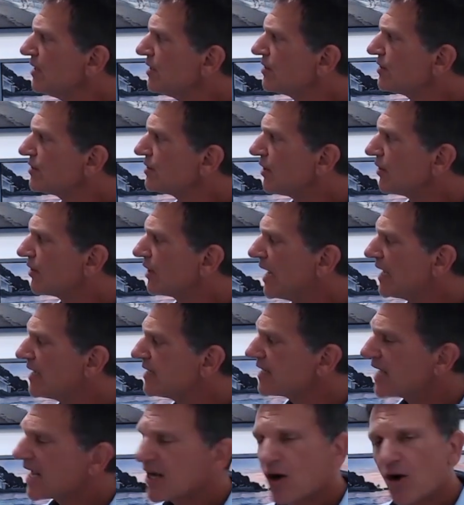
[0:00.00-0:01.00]
So guys,
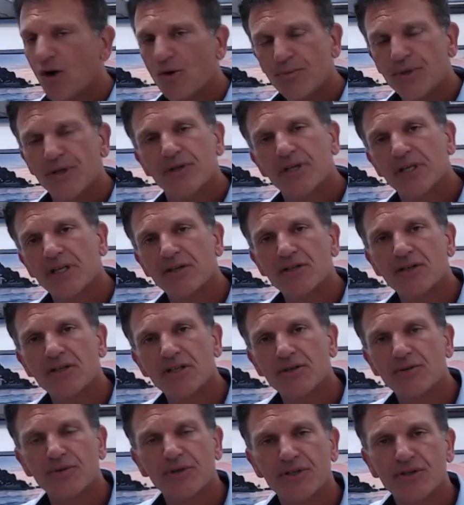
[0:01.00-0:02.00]
I hope you
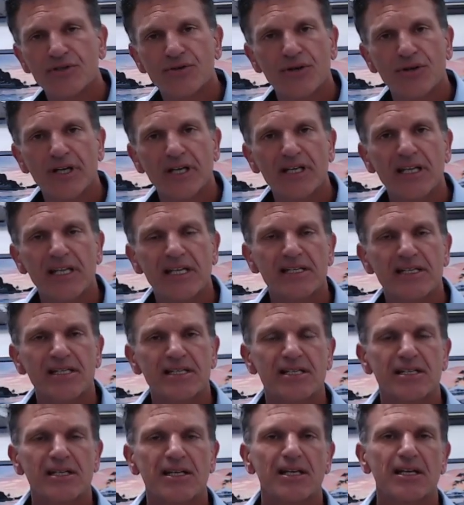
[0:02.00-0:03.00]
enjoyed
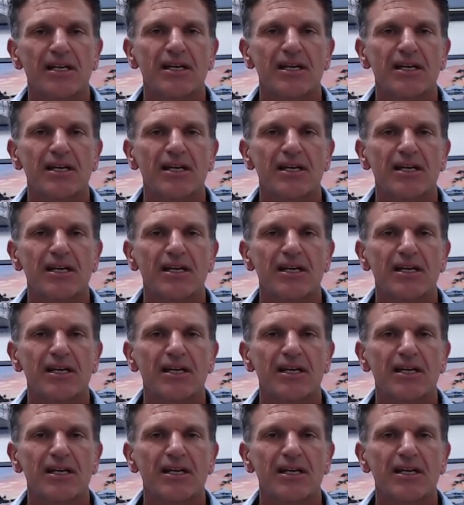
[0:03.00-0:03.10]
this.